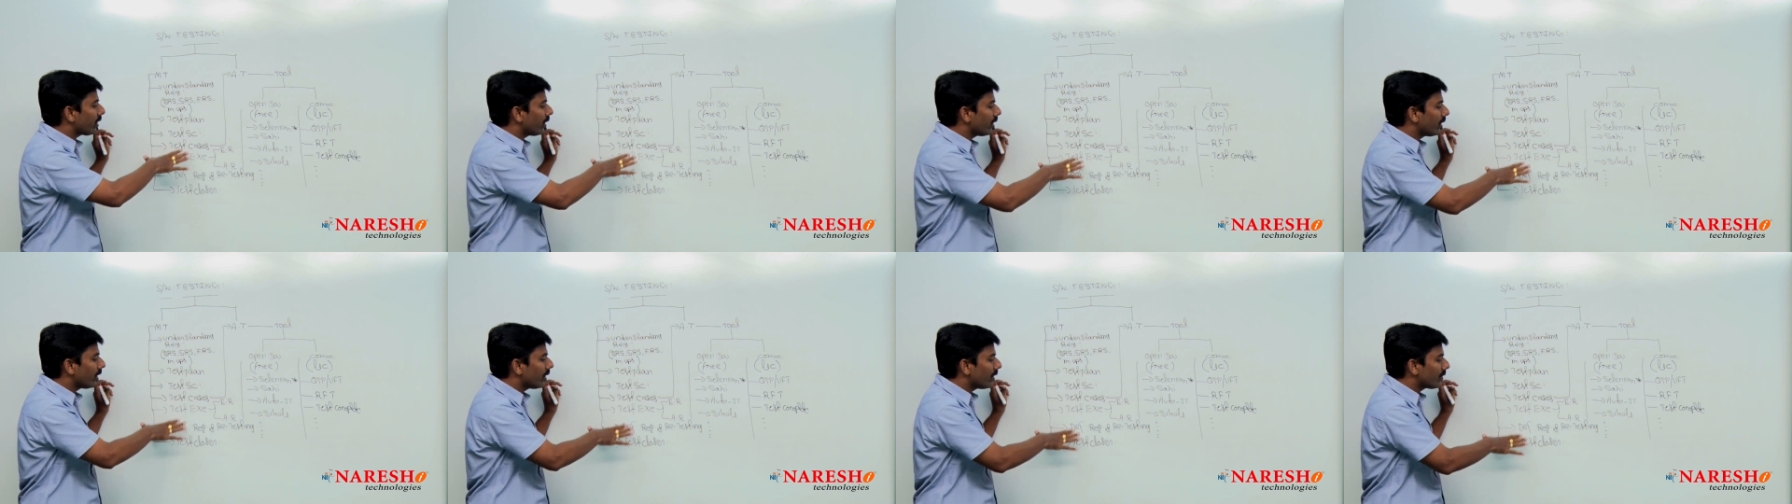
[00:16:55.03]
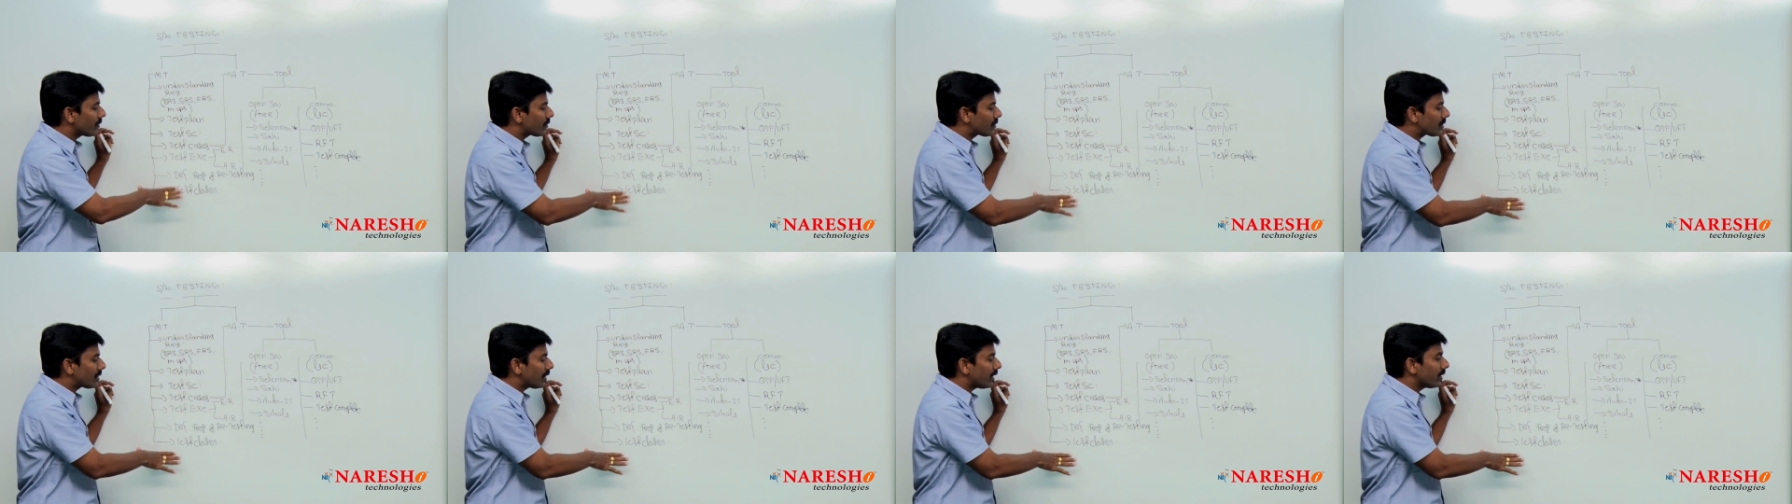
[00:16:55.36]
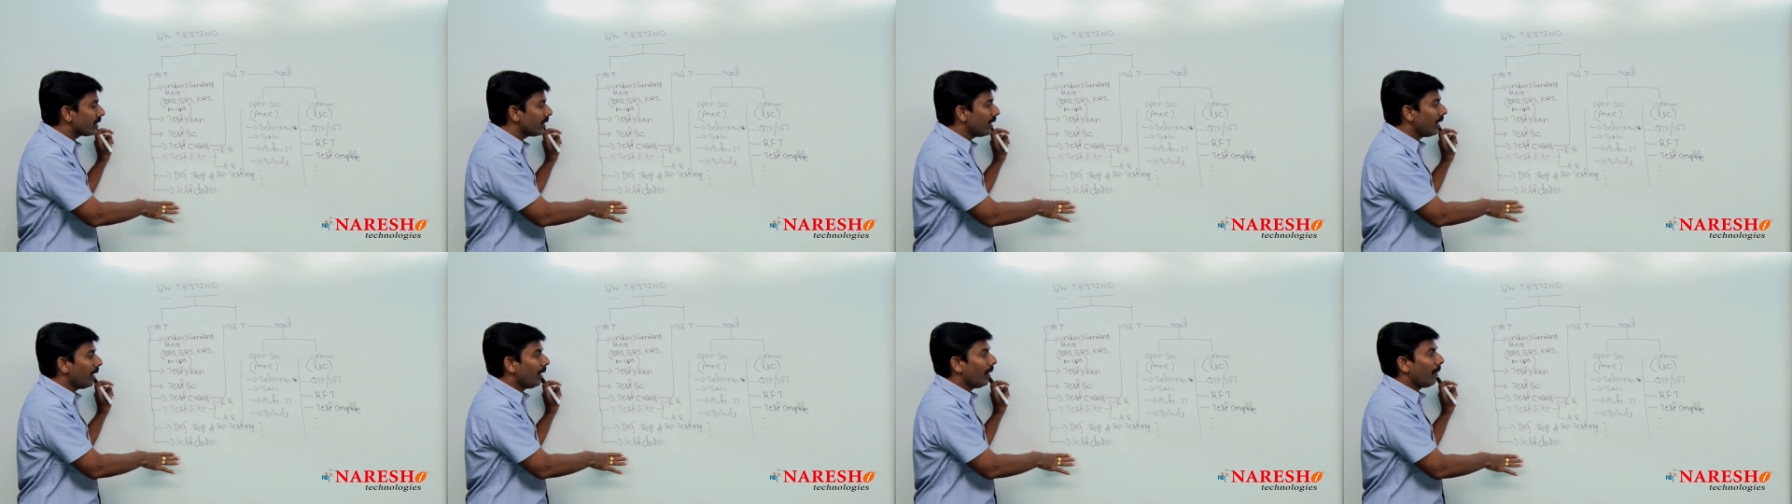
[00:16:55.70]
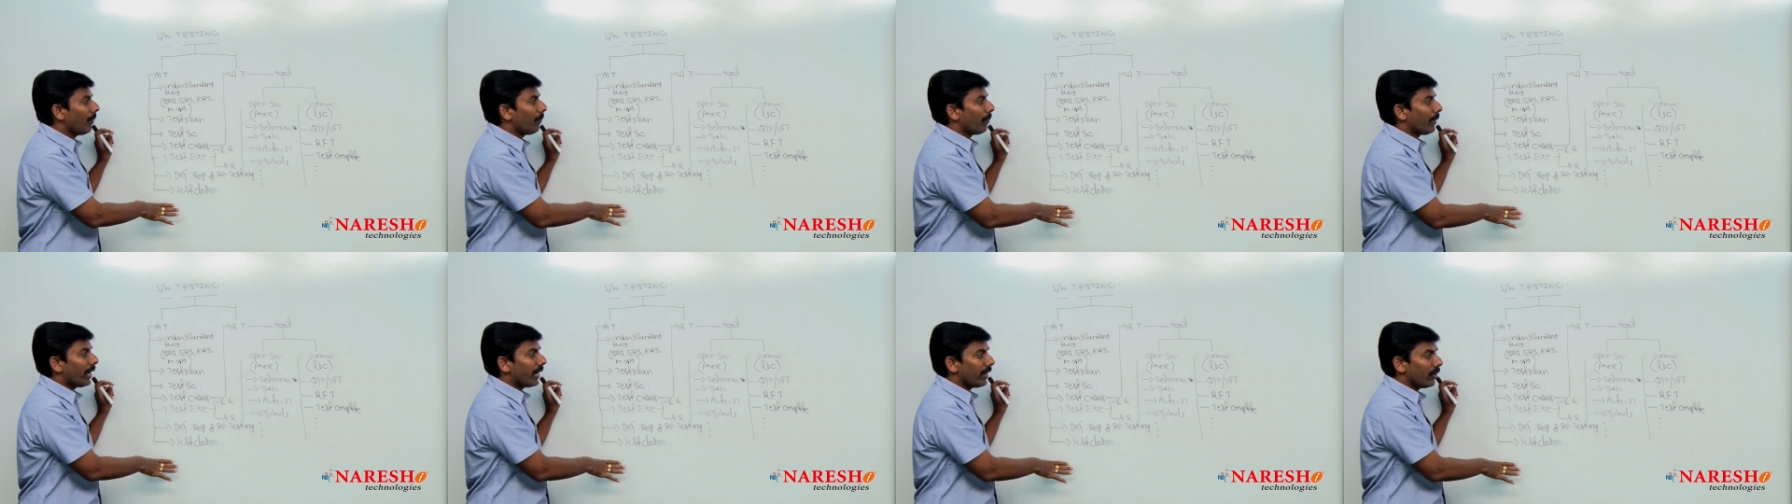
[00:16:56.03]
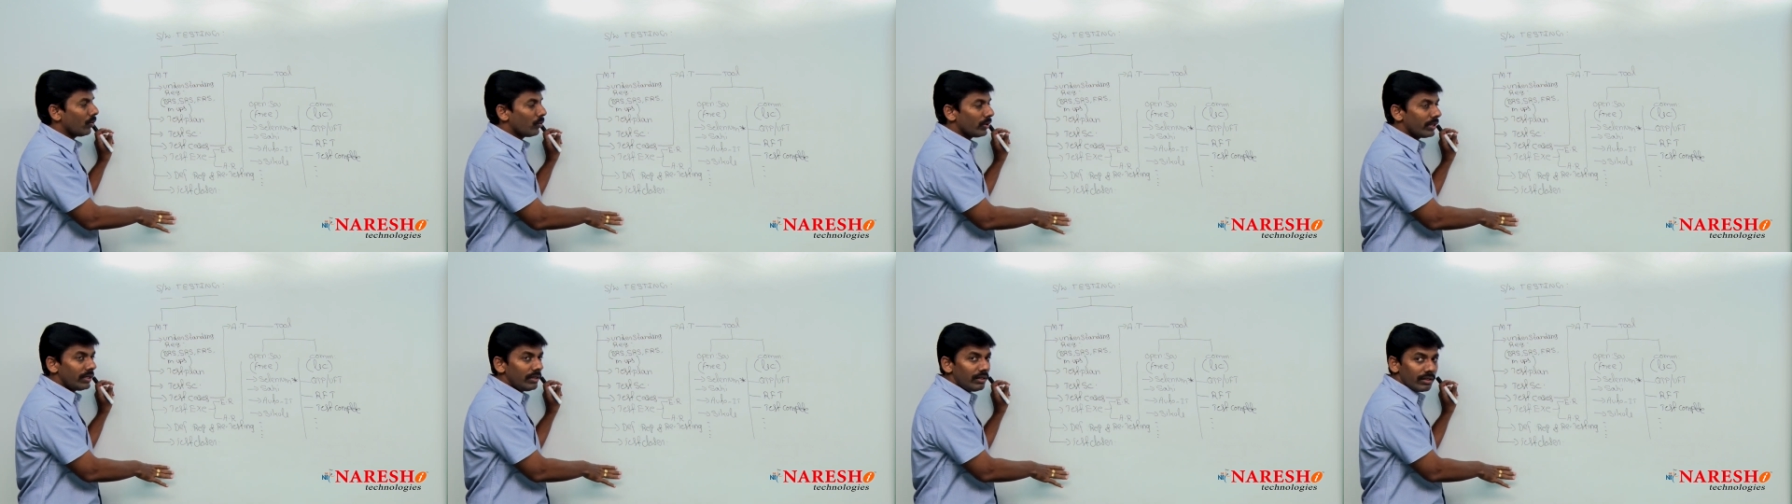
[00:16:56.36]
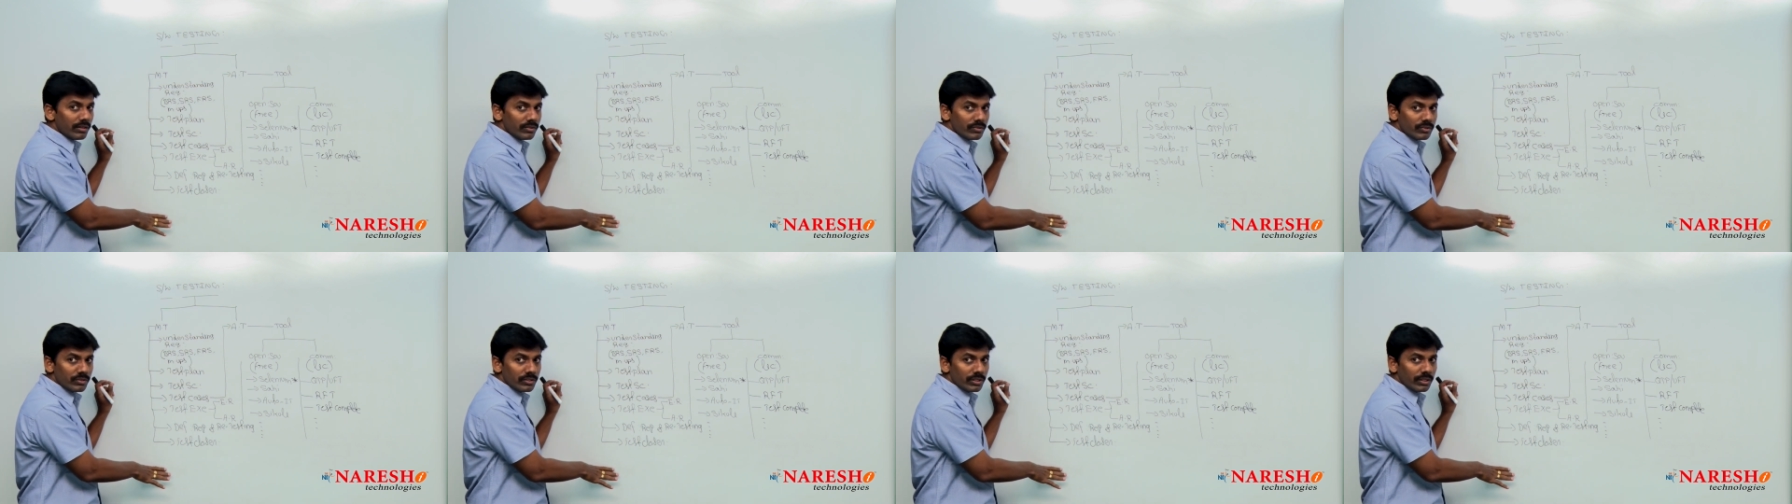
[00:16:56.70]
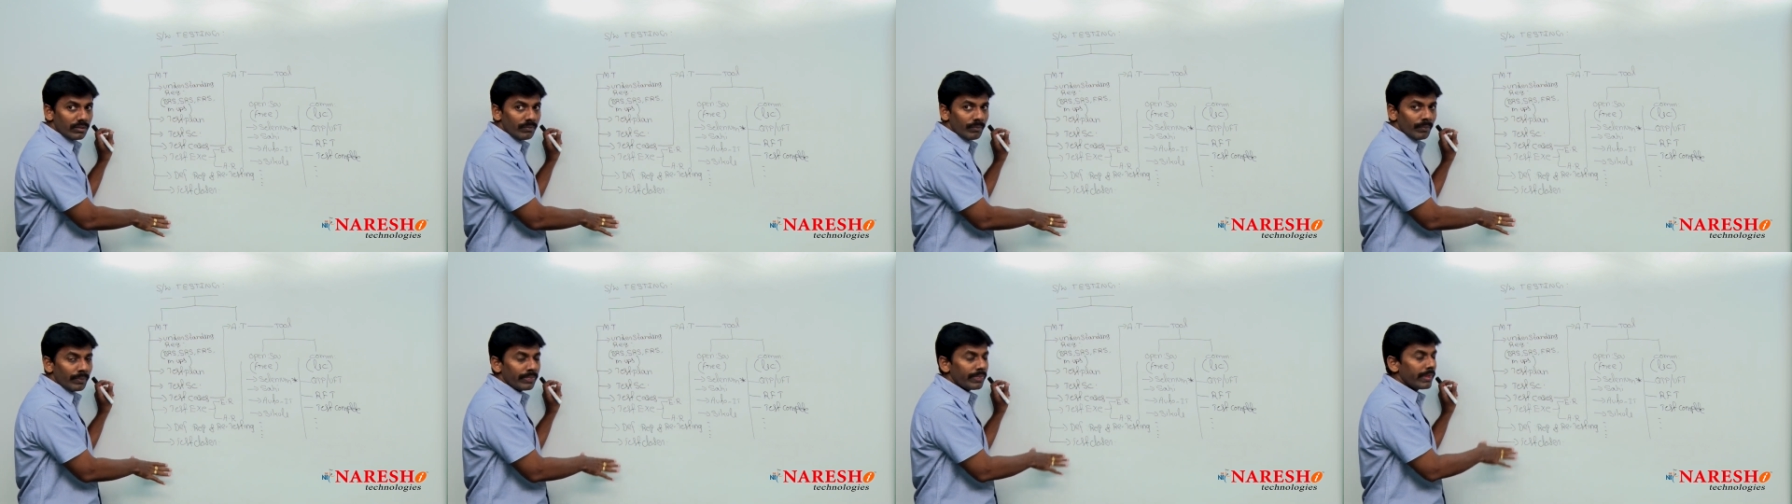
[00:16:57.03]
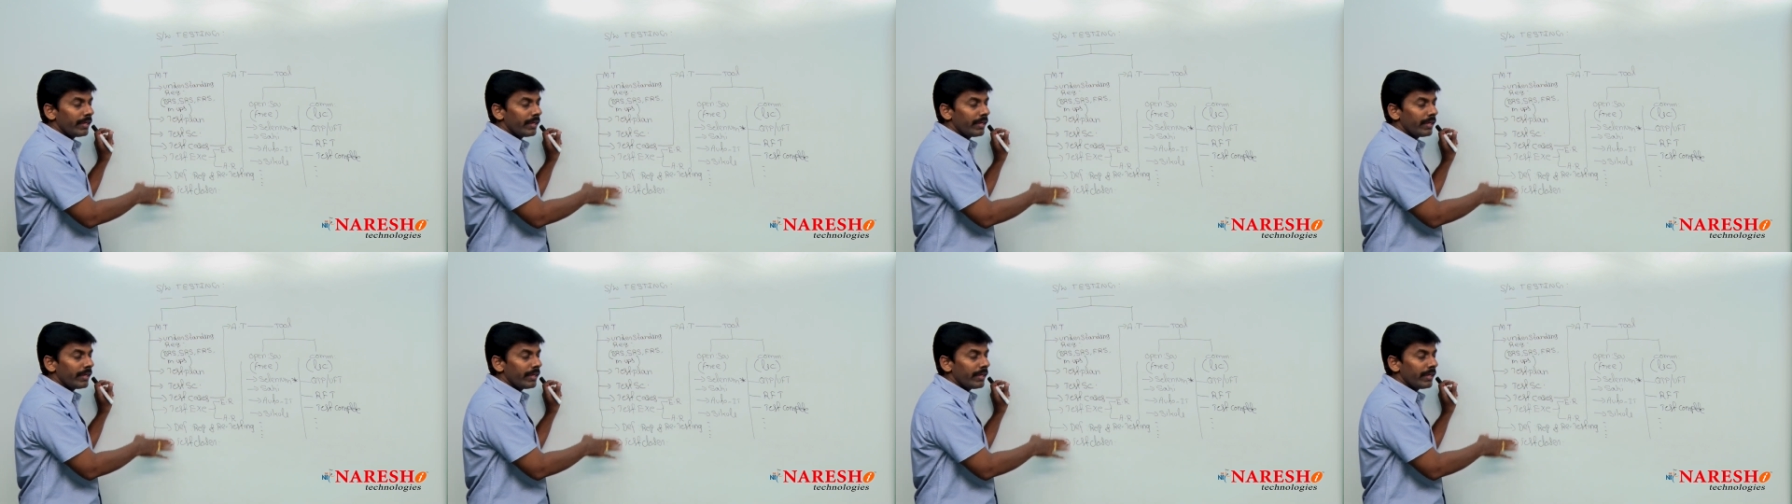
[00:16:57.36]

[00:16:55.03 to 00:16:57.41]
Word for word: understand manual testing.